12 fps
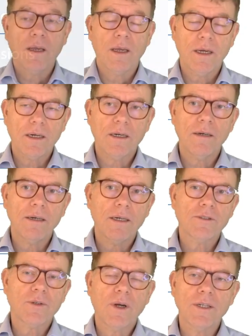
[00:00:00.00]
Here, I
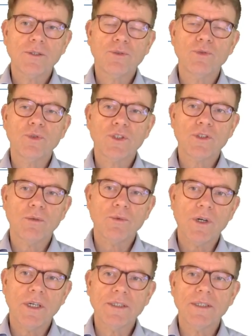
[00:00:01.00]
try to
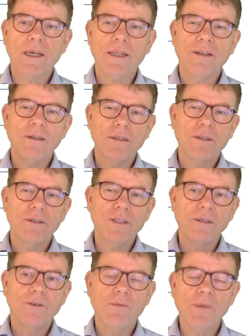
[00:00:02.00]
summarize
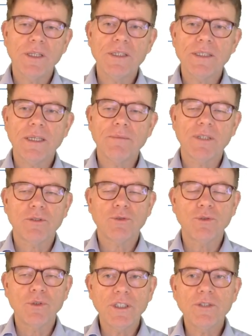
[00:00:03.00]
the many steps that
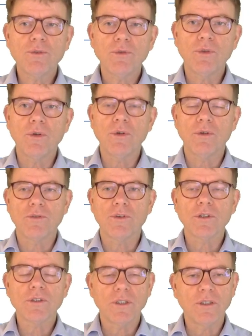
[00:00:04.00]
you need to go
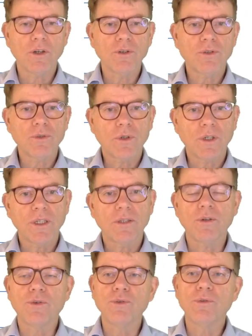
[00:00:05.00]
over in order to create
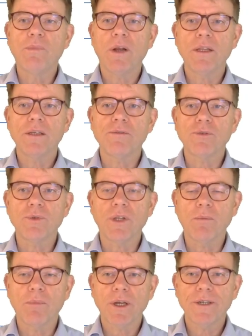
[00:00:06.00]
a good planning view
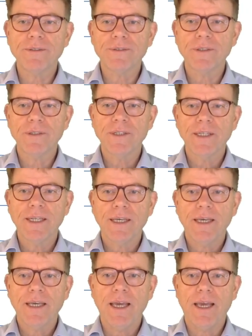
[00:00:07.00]
template.
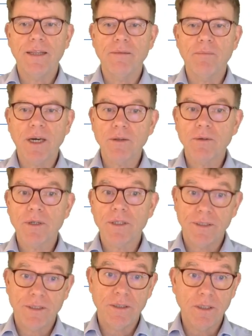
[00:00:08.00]
And by the way,
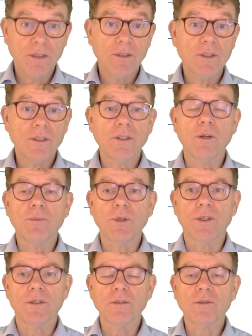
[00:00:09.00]
this is not an easy
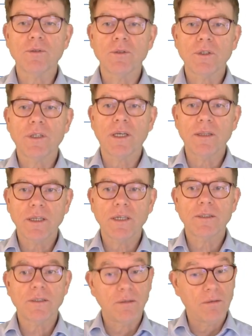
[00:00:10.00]
topic, so you can
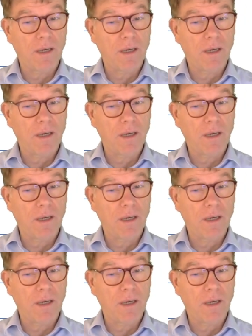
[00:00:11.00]
take